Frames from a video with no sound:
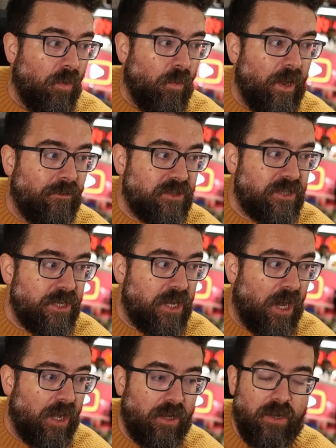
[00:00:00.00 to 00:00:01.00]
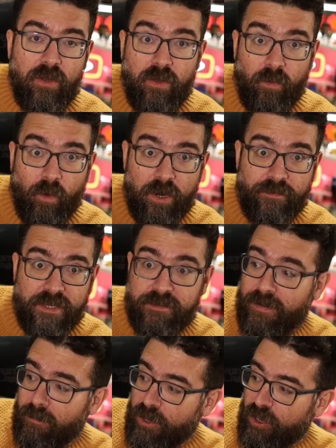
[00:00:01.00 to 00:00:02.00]
we obviously got one of these.
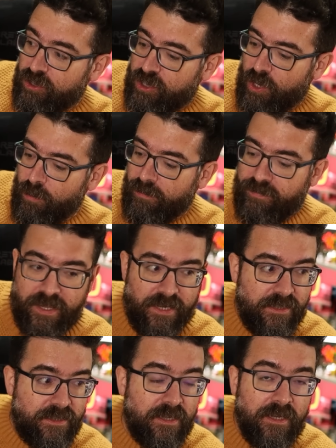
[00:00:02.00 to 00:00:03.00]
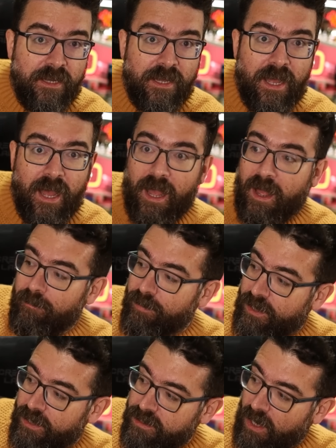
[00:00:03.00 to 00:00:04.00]
In fact, we got two of these
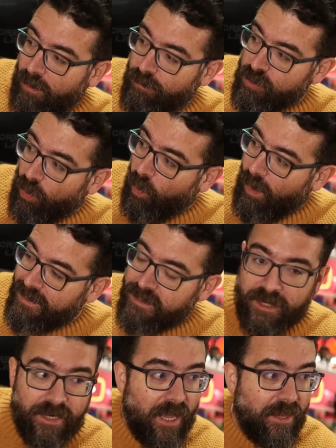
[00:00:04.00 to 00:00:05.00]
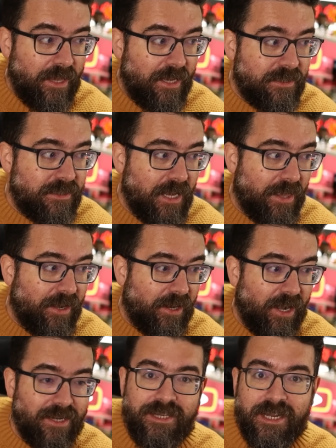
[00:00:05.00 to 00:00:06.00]
because I was always going to get this. And then I
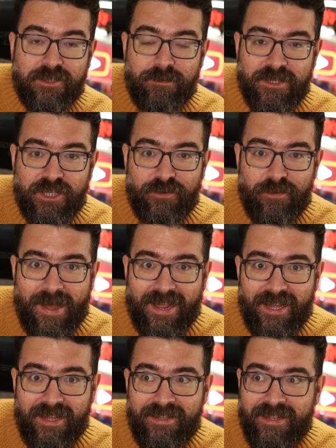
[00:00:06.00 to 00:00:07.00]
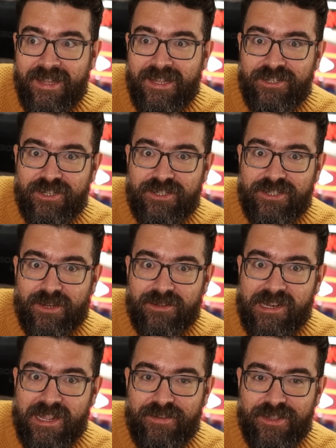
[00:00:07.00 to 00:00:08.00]
got a text message from Anna just as I
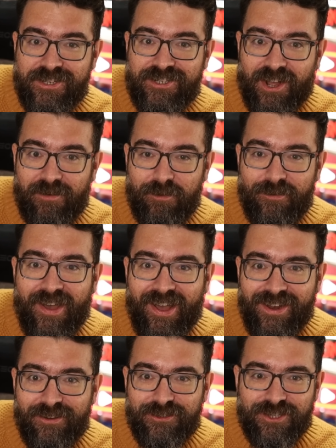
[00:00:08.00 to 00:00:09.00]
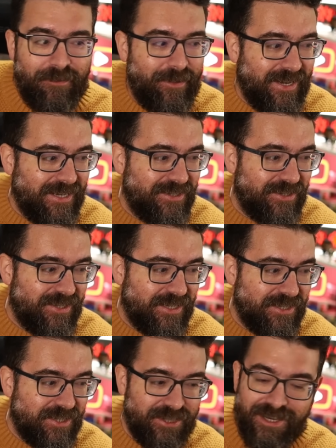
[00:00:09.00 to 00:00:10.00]
was leaving the shop with her little shopping list of
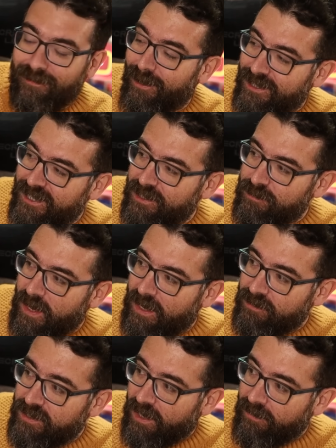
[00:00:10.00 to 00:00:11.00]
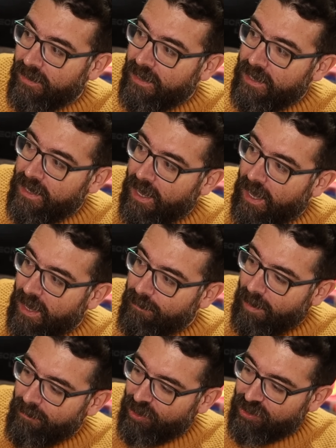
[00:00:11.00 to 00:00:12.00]
things that she wanted as well. So
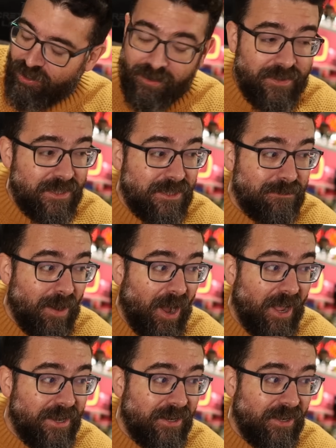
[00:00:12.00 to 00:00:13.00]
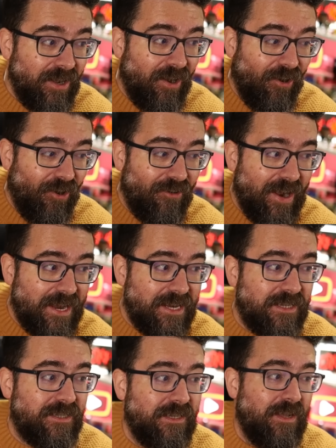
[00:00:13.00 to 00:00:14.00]
I'm not sure if this is mine or
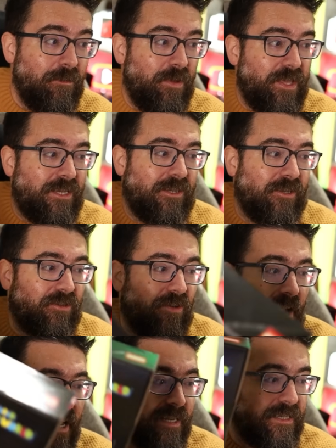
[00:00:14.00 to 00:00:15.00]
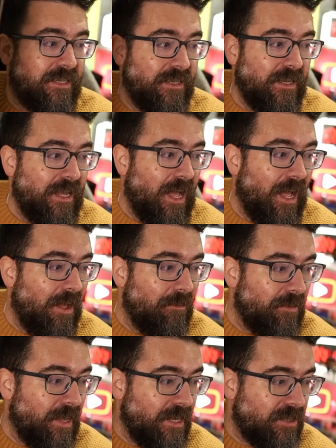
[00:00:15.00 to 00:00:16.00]
Anna's, but this looks great.
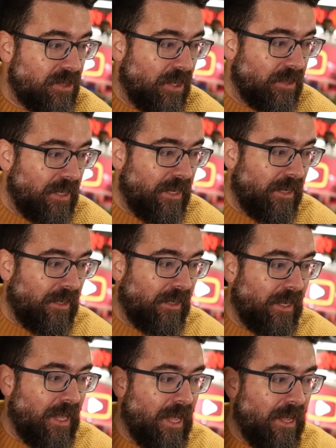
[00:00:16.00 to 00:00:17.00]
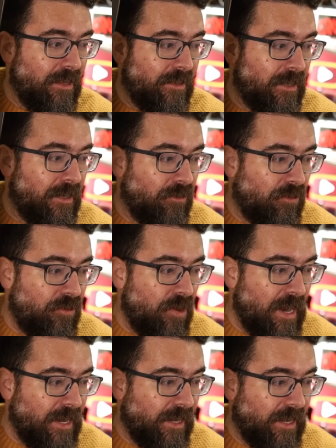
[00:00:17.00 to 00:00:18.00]
It's got the little
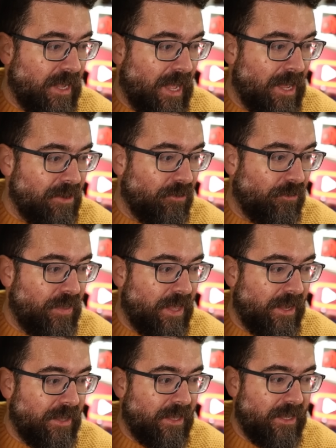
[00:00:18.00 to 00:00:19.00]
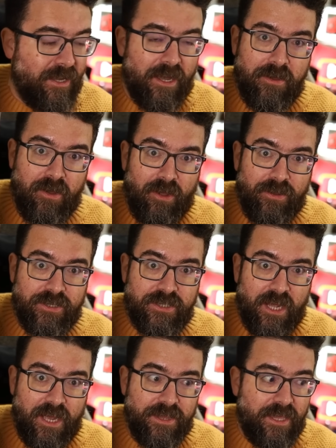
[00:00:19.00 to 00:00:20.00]
crank handle thing. There you go, on the
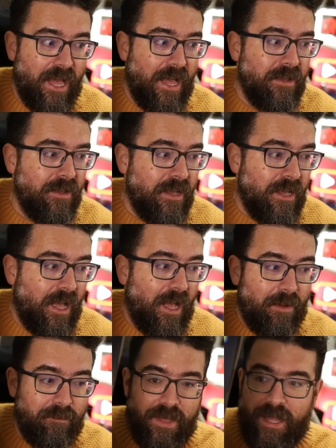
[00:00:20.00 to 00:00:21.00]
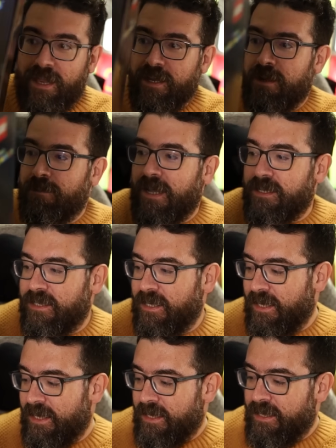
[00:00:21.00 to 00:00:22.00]
side there. And he
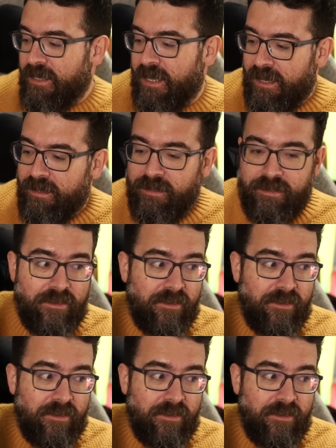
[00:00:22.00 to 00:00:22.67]
basically, I